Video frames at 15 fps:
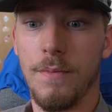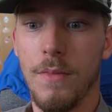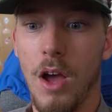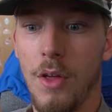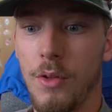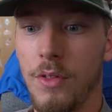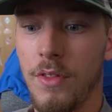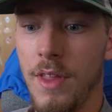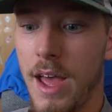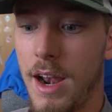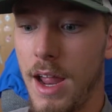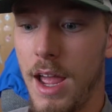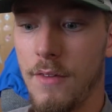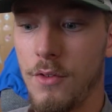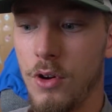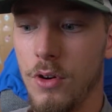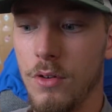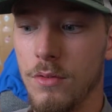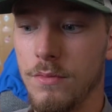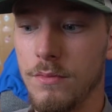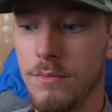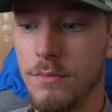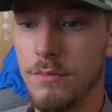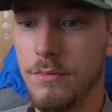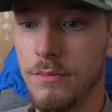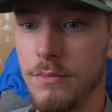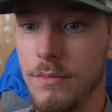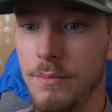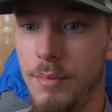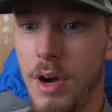Other than that, I have no
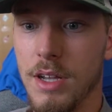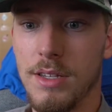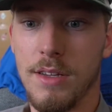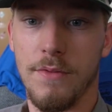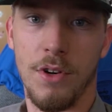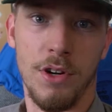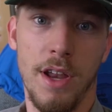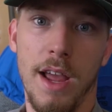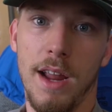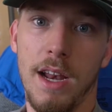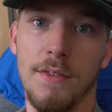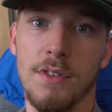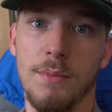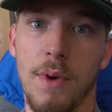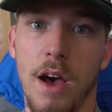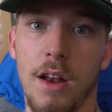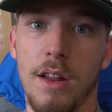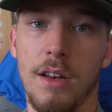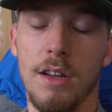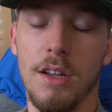positive or negatives about it.